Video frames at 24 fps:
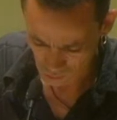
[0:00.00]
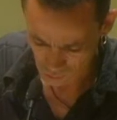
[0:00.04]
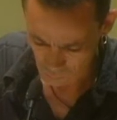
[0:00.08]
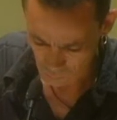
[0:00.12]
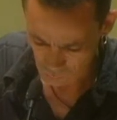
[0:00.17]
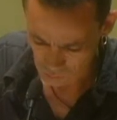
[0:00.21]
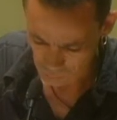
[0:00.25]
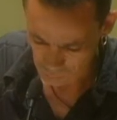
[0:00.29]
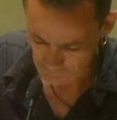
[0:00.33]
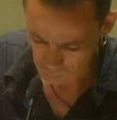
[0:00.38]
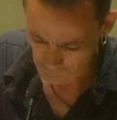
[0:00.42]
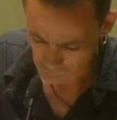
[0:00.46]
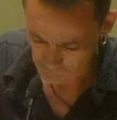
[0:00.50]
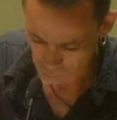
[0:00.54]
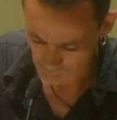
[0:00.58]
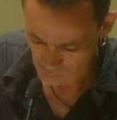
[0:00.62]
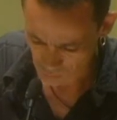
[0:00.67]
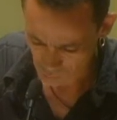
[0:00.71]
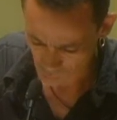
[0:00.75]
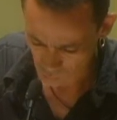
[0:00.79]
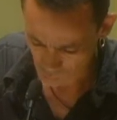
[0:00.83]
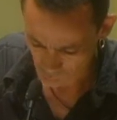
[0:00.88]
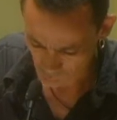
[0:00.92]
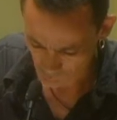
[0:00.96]
who is prepared
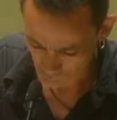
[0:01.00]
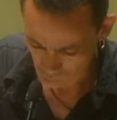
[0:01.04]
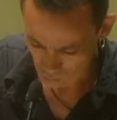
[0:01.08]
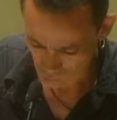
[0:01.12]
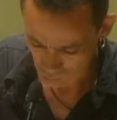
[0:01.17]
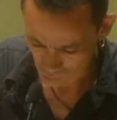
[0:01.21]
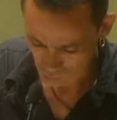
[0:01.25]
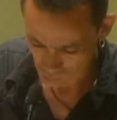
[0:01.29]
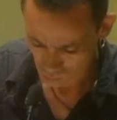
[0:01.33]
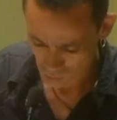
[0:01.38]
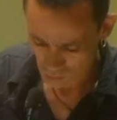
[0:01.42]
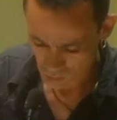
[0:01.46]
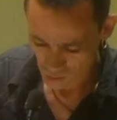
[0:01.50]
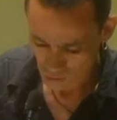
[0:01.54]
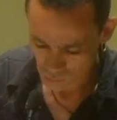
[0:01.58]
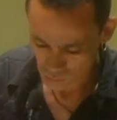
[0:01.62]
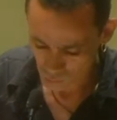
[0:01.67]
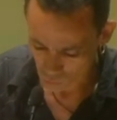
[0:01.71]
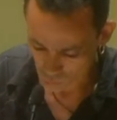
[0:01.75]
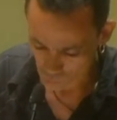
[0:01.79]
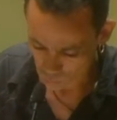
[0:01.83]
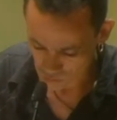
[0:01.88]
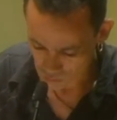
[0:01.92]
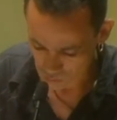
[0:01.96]
to look, and
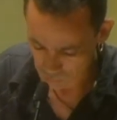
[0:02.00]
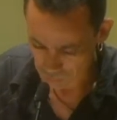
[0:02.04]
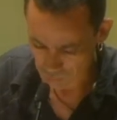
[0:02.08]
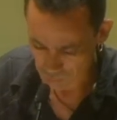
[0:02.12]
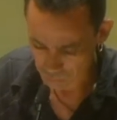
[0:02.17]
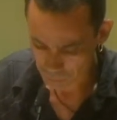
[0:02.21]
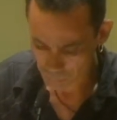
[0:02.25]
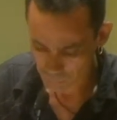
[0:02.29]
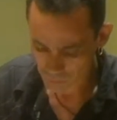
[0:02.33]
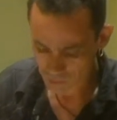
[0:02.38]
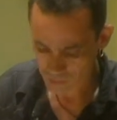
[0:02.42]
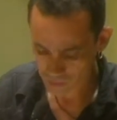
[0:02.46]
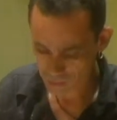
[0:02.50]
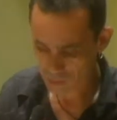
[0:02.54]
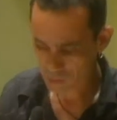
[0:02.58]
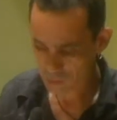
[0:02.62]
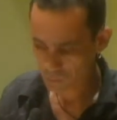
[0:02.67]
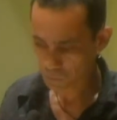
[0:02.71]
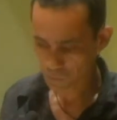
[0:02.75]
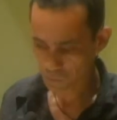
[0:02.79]
who is prepared